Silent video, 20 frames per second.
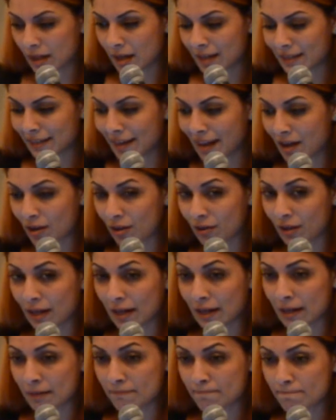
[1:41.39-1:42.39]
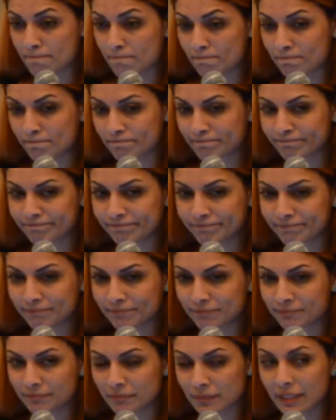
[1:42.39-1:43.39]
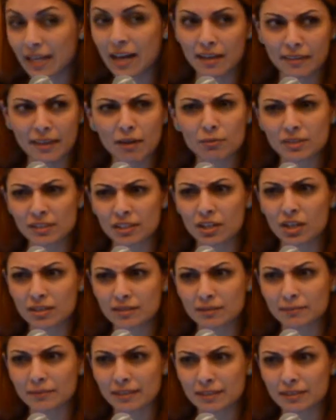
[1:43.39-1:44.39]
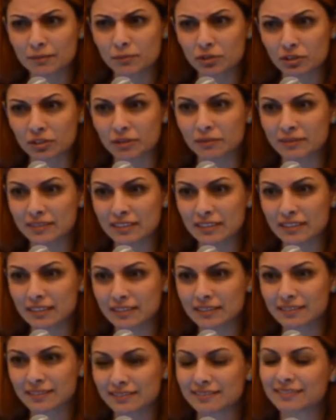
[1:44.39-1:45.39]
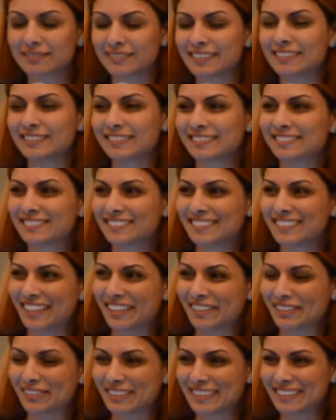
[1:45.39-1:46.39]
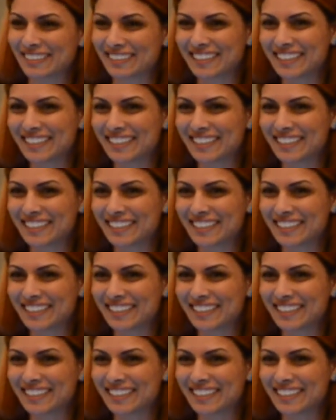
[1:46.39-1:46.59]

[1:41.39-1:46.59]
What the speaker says: Now, yeah, that was an awesome testimonial, wasn't it? Yeah, I agree.